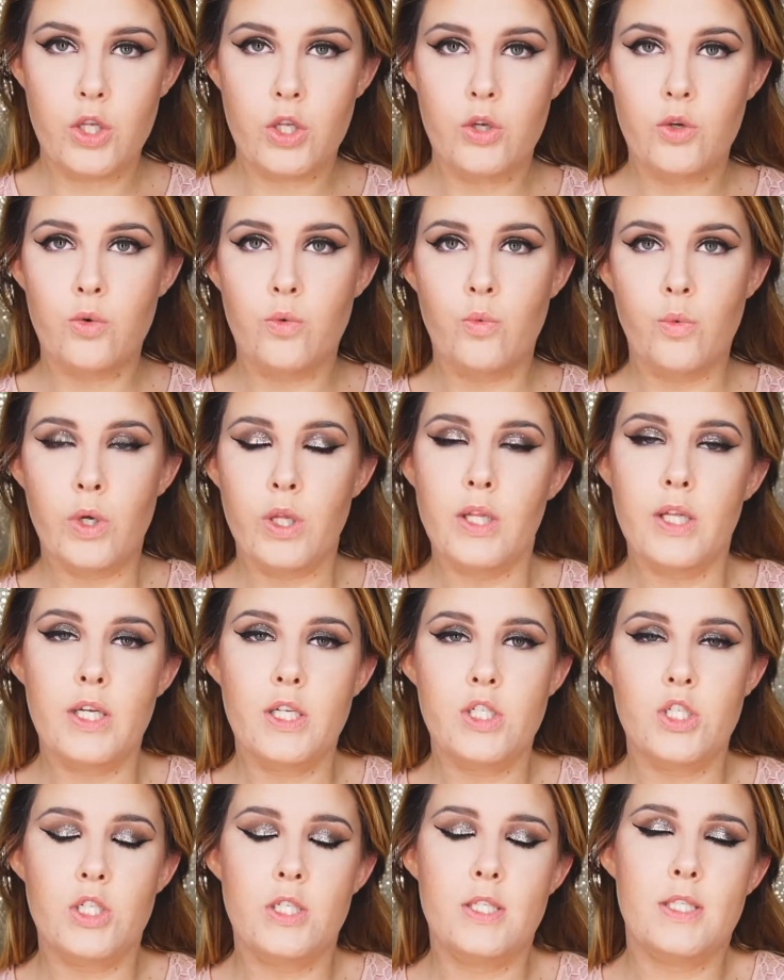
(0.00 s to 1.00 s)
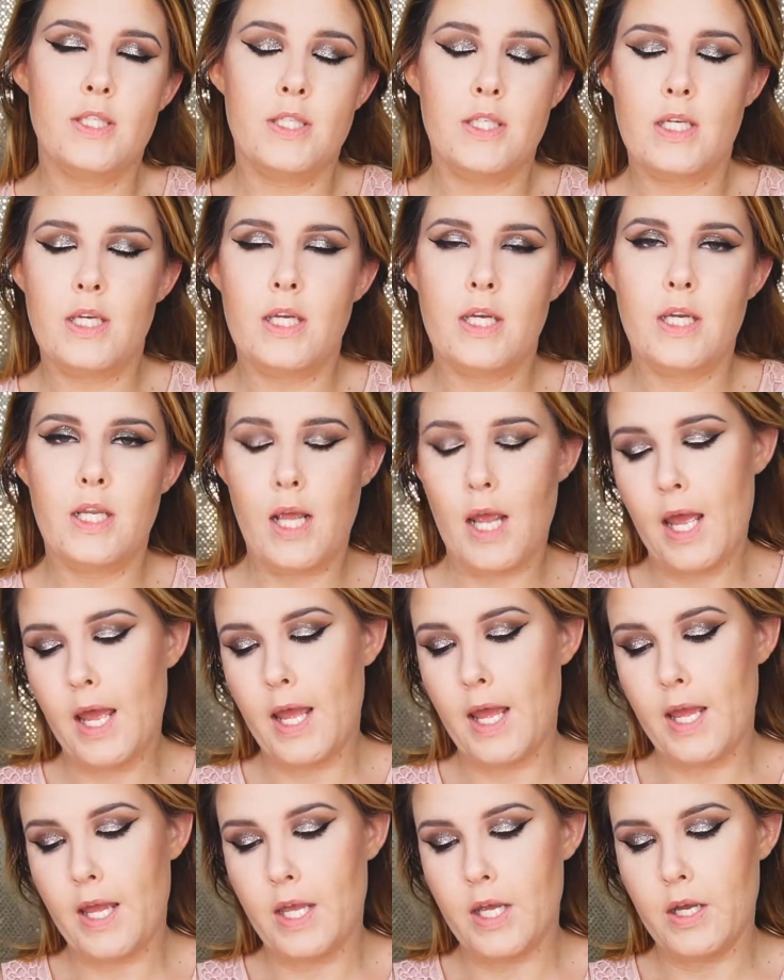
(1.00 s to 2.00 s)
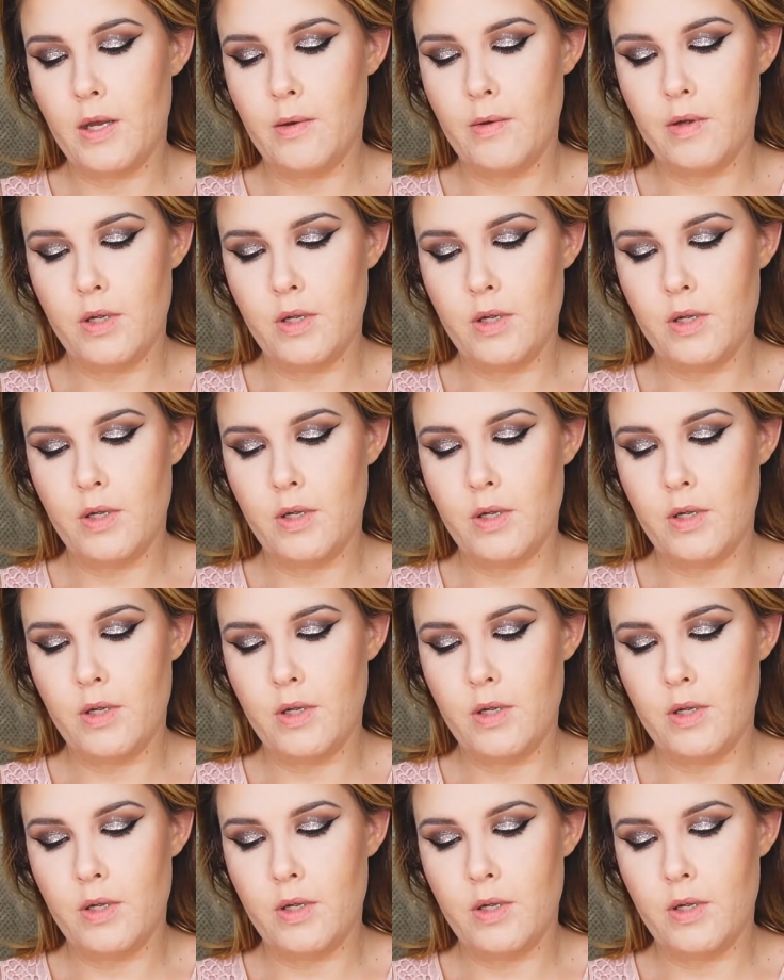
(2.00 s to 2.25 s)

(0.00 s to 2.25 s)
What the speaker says: You really just need a